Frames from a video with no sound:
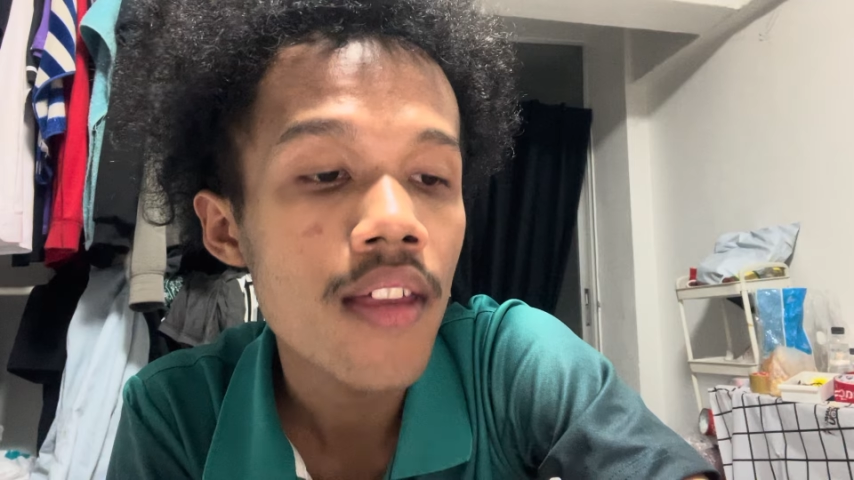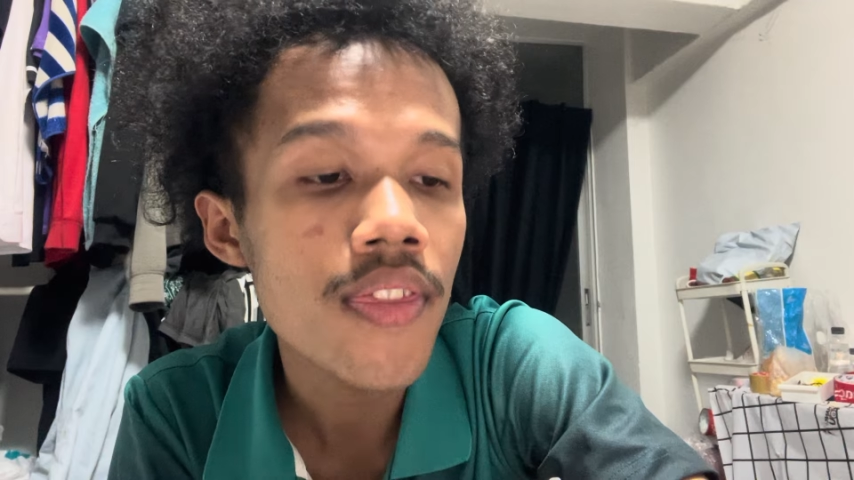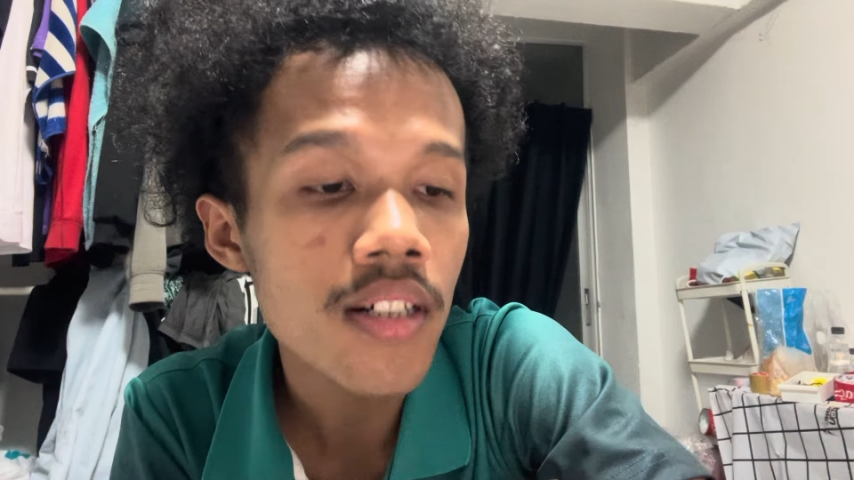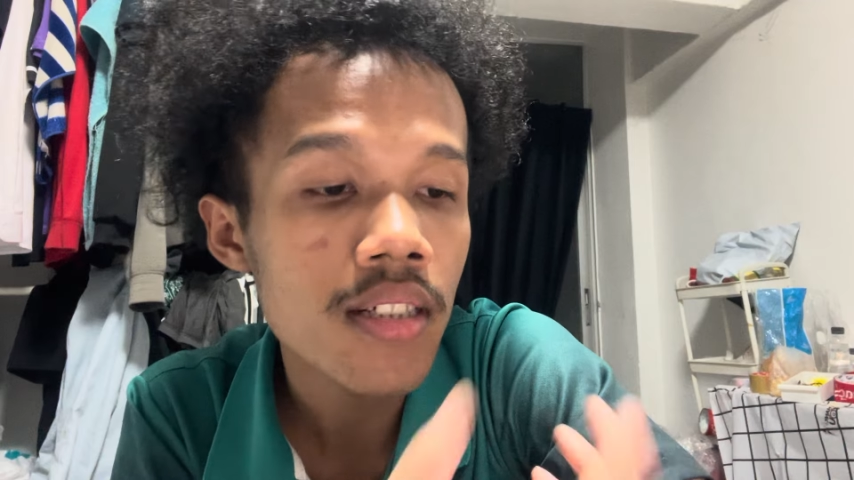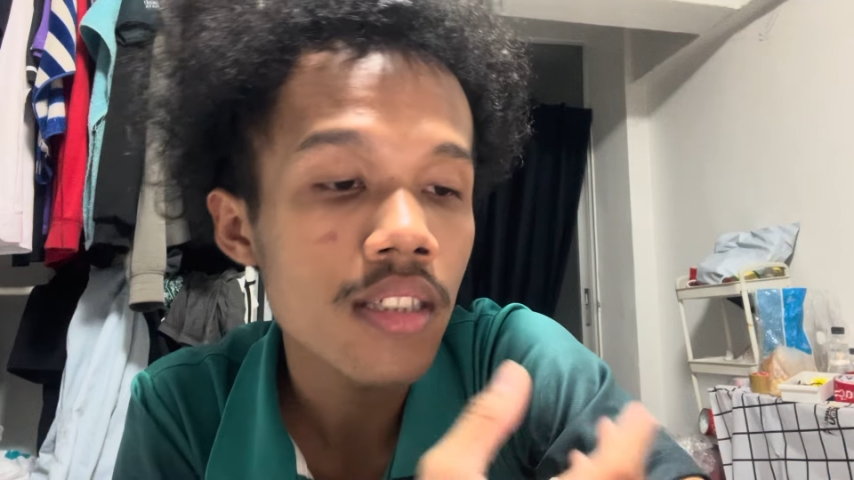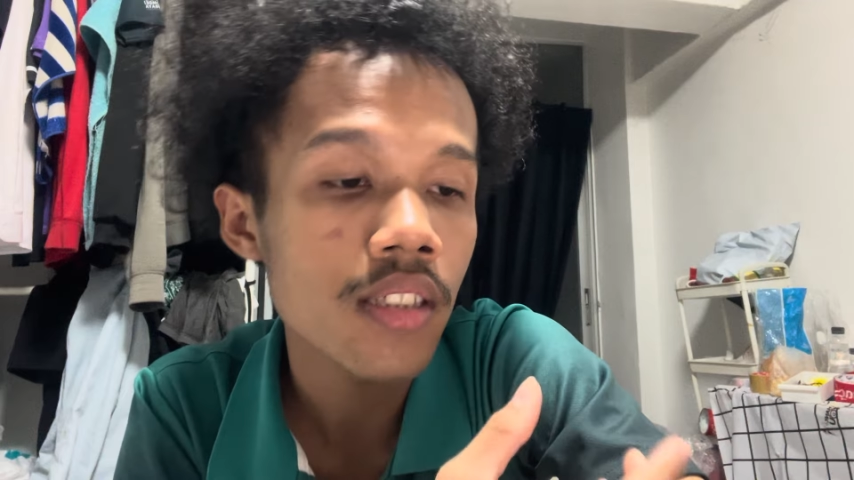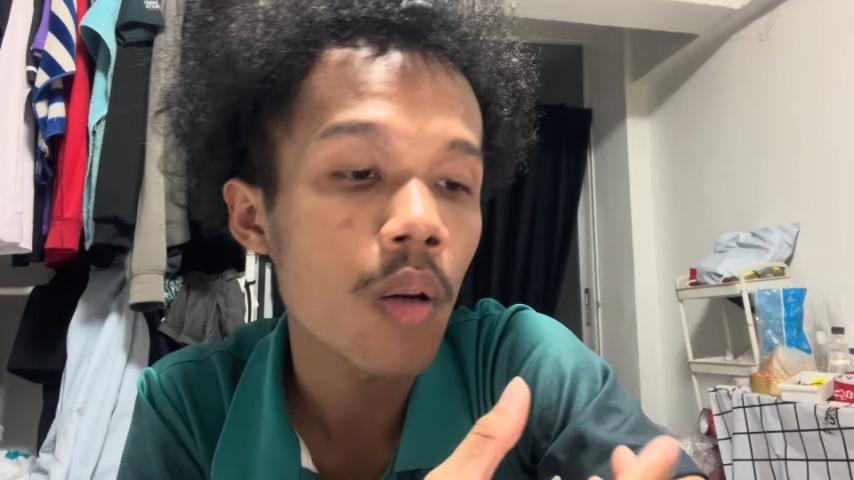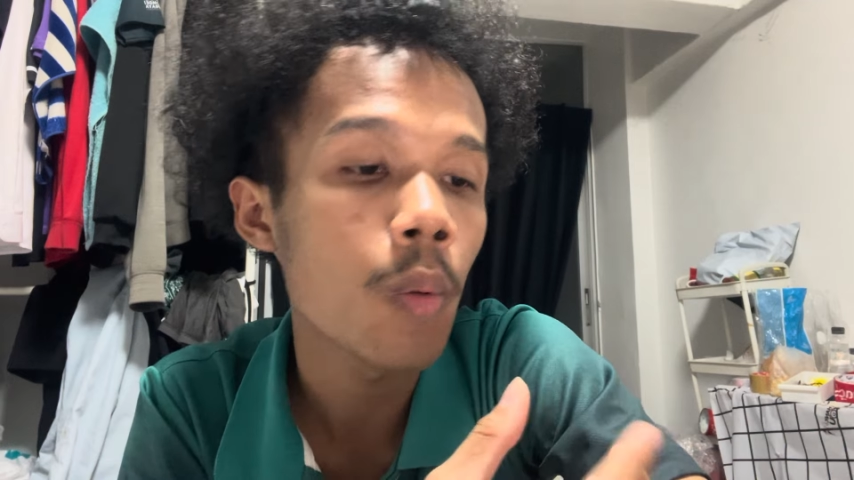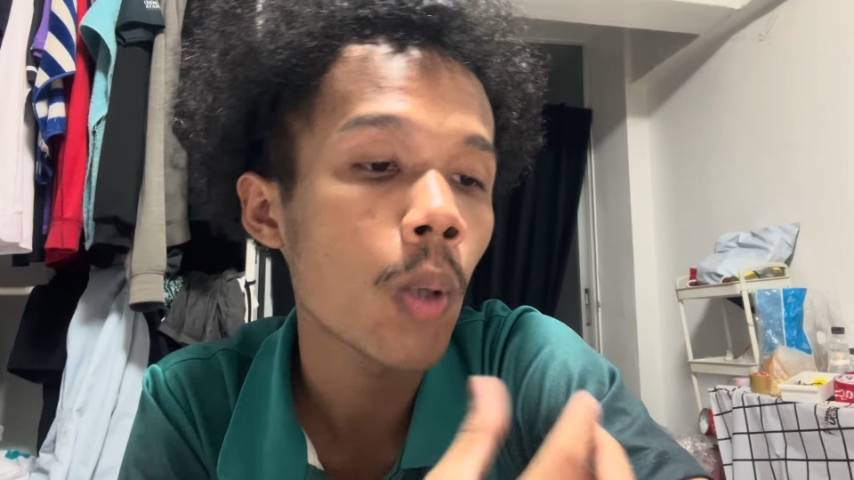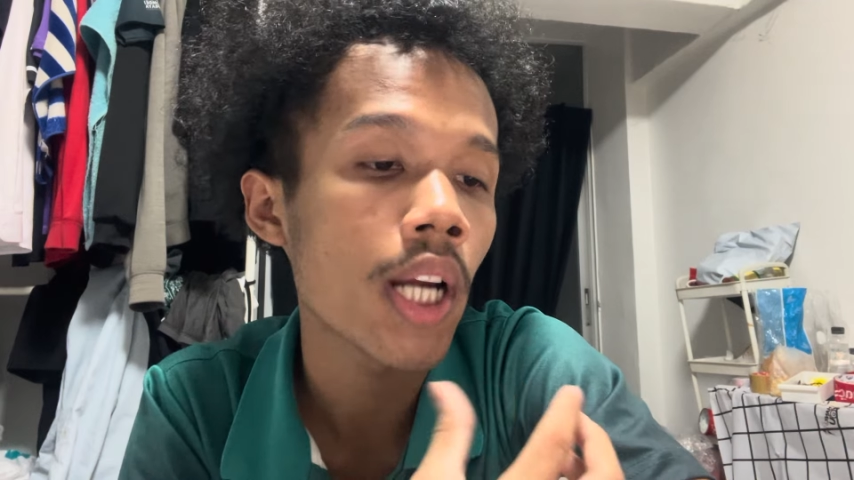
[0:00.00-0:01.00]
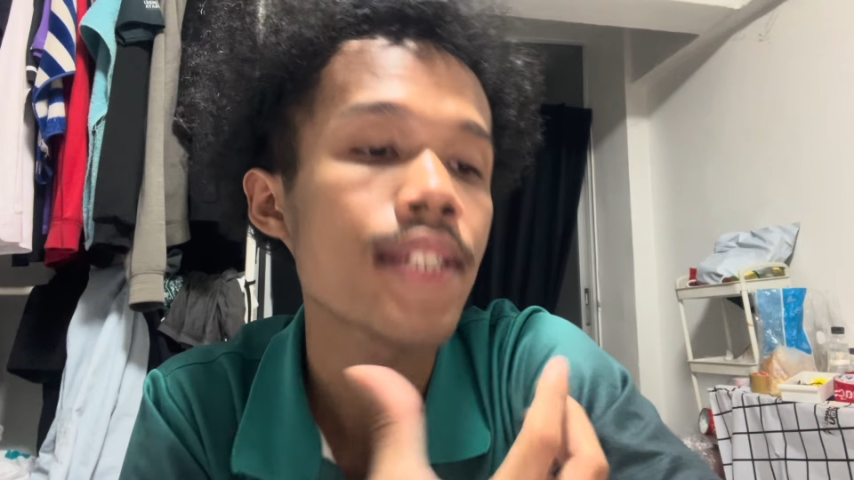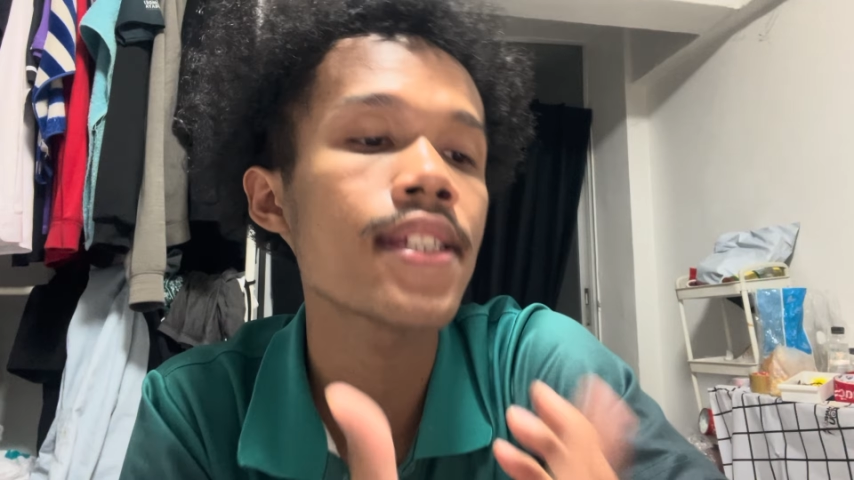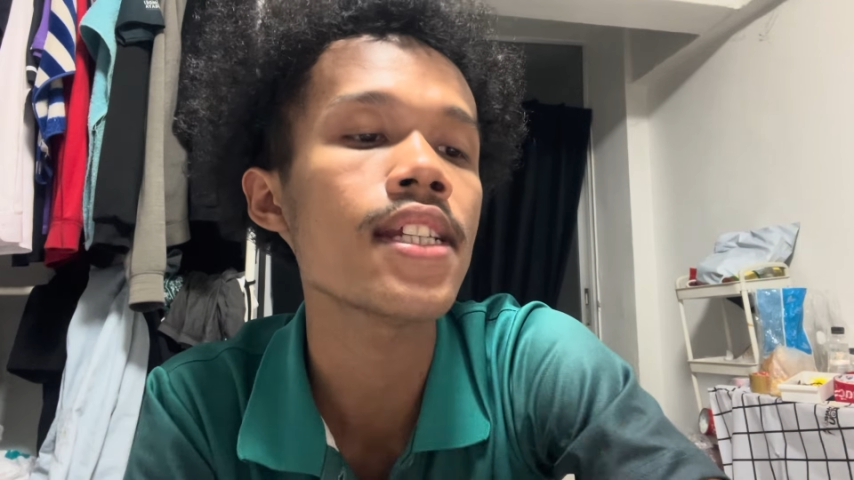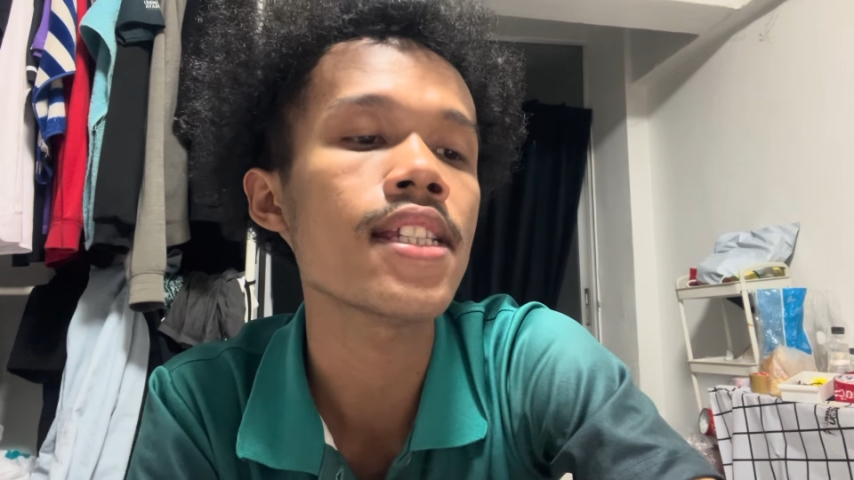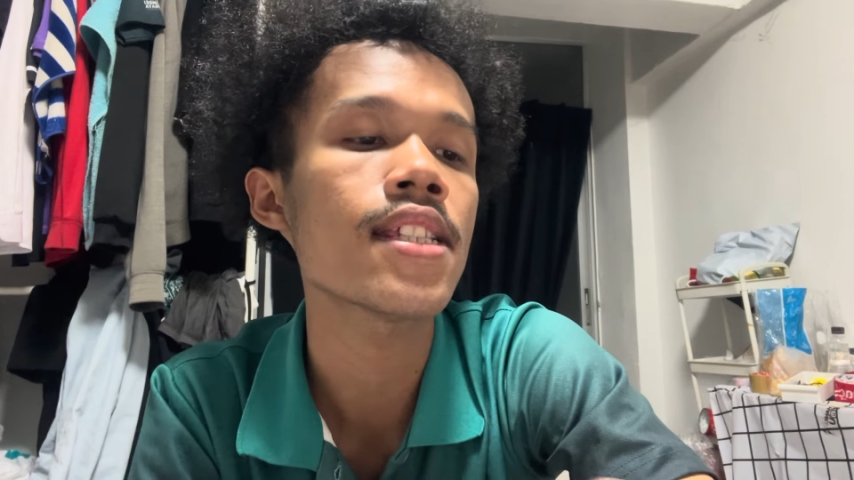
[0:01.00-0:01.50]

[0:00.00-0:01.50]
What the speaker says: Third, write scenes